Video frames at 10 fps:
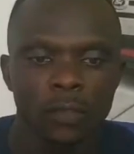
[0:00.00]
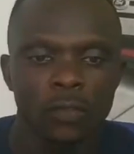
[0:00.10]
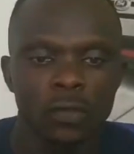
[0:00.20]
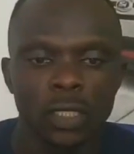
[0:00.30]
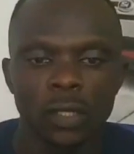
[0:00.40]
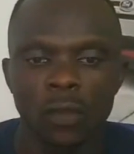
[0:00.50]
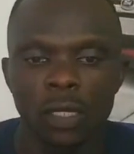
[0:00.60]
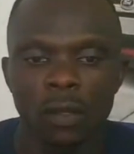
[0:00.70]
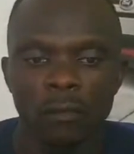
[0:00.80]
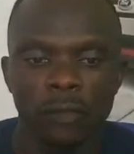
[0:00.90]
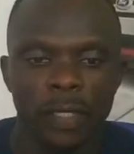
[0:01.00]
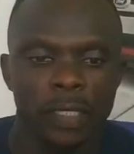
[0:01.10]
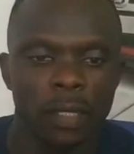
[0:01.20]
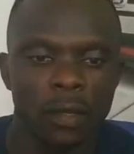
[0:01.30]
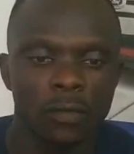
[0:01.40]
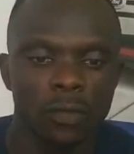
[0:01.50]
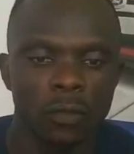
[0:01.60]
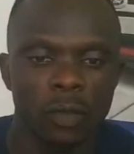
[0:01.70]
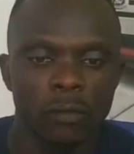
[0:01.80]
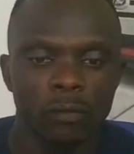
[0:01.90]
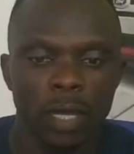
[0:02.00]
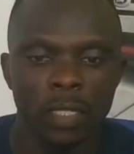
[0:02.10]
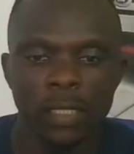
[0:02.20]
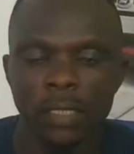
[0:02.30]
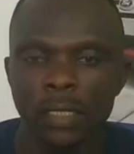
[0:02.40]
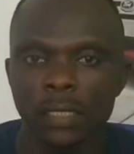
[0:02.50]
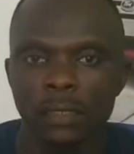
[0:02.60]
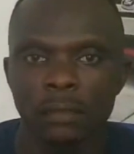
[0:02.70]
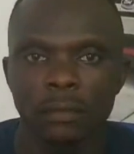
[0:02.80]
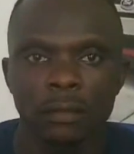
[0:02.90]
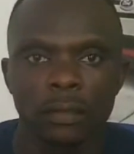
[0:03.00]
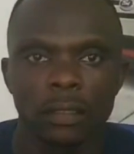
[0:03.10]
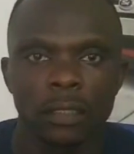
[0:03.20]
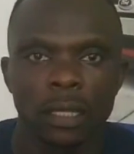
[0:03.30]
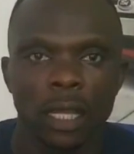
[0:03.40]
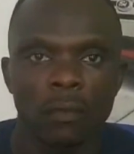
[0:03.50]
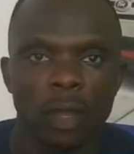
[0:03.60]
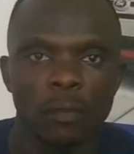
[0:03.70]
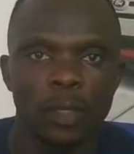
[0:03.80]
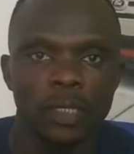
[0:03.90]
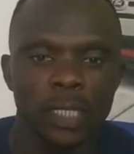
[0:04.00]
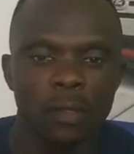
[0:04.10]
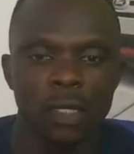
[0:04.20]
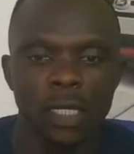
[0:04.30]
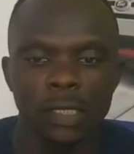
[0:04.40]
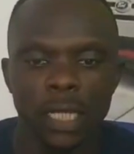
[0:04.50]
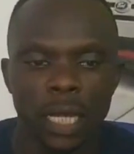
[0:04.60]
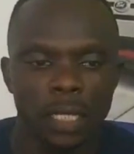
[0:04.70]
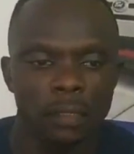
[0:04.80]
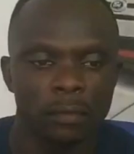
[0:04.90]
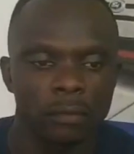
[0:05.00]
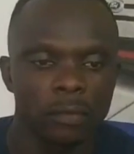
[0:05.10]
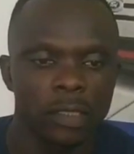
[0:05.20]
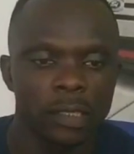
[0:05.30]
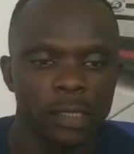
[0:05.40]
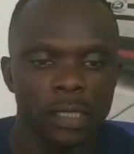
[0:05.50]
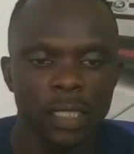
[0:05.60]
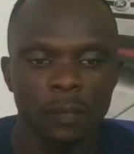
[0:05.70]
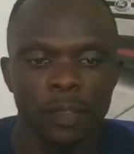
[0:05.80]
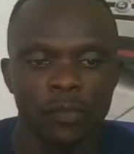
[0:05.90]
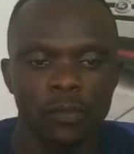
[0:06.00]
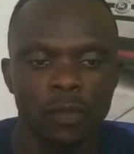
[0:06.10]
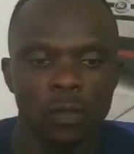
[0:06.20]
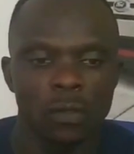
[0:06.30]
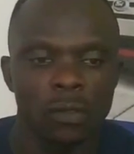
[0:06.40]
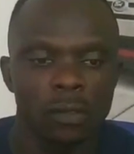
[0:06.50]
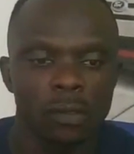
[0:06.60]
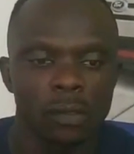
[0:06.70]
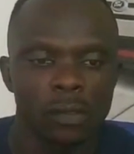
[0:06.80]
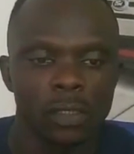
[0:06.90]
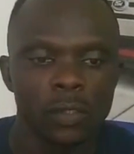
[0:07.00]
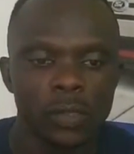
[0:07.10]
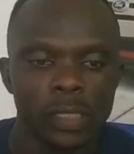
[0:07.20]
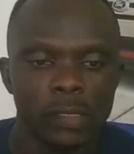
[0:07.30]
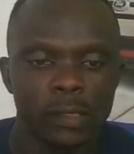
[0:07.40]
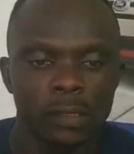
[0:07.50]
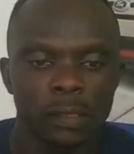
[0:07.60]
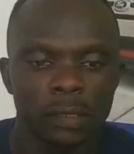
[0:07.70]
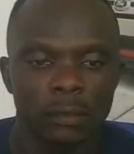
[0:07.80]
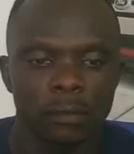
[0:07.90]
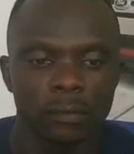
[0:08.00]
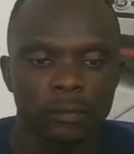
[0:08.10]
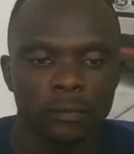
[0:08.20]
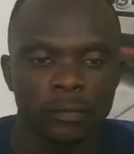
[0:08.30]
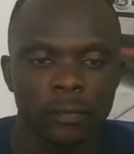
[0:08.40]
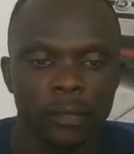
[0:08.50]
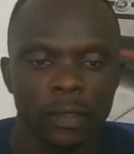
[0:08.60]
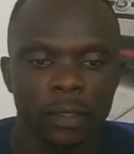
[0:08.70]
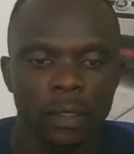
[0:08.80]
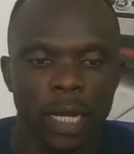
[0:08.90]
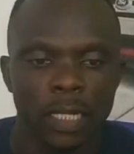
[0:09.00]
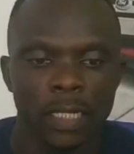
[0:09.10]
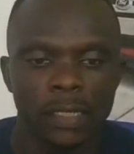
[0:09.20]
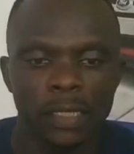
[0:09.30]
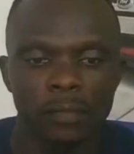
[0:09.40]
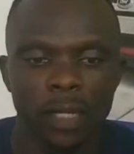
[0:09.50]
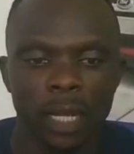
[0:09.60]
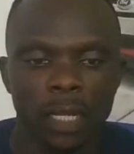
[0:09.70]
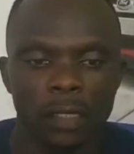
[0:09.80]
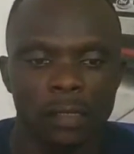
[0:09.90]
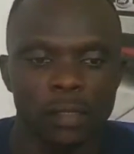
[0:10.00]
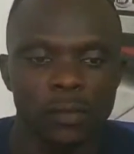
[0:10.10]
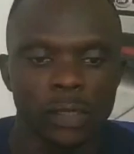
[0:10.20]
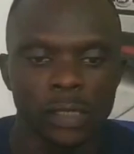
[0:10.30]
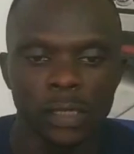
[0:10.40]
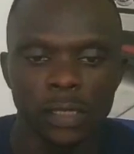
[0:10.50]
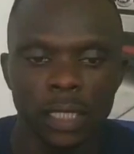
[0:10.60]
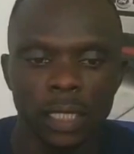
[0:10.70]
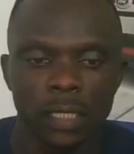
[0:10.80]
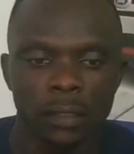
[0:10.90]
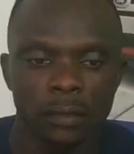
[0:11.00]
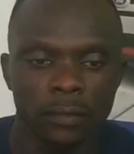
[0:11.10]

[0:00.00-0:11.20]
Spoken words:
Suzuki only offers the Alto with one engine, a 1.0 liter 3-cylinder petrol unit, like the similar unit in the